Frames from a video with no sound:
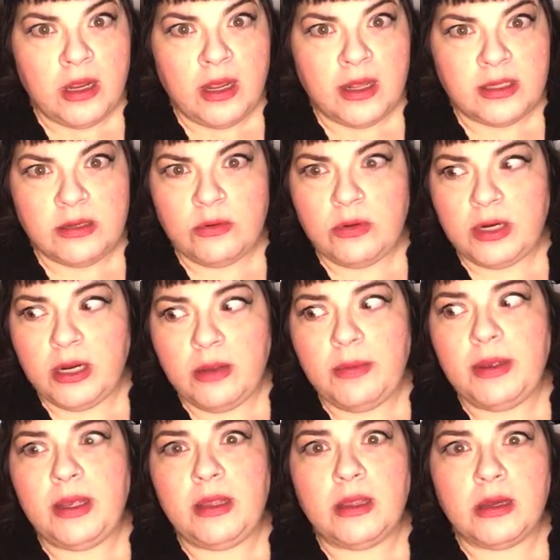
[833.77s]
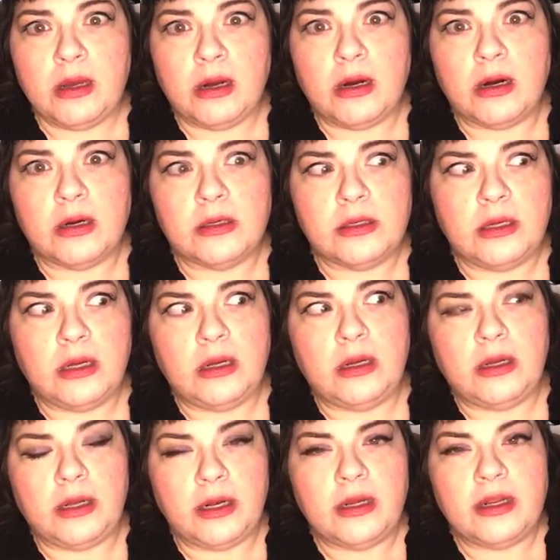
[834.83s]
So what do you mean the car's
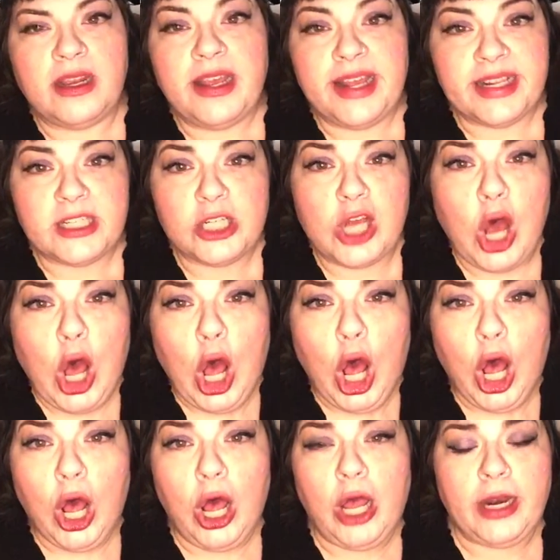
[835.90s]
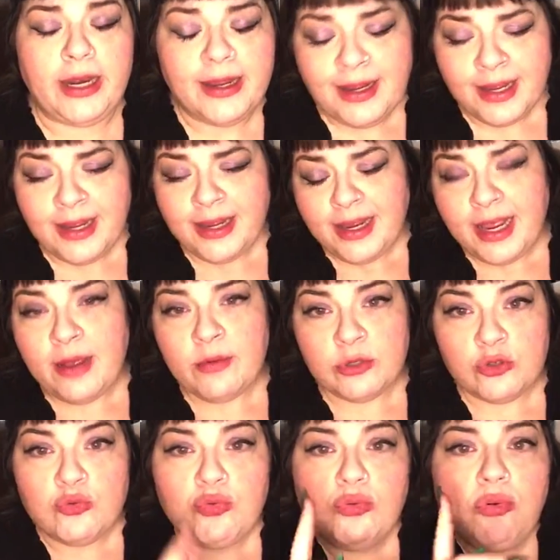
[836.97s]
gone? It's gone. It
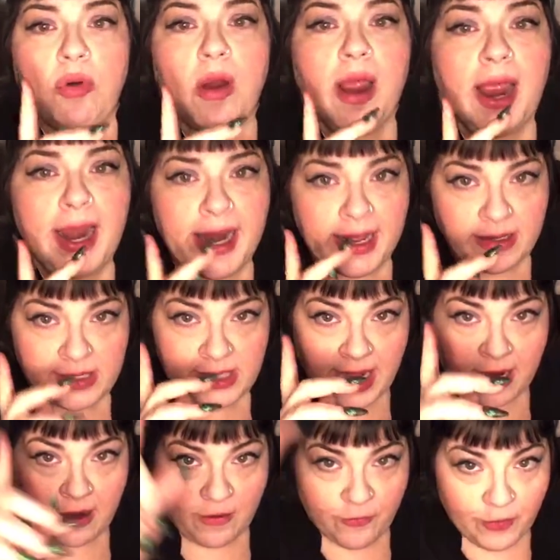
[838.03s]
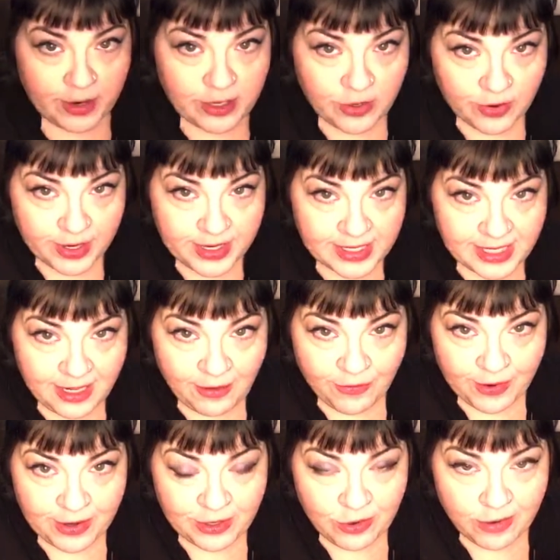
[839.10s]
was right outside our front door. You see the
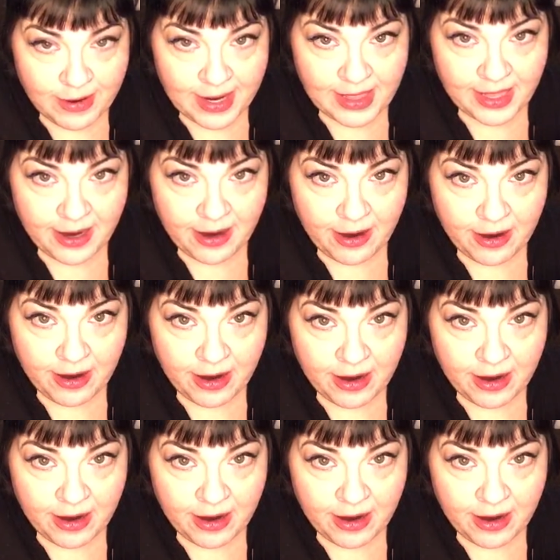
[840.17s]
front door right there?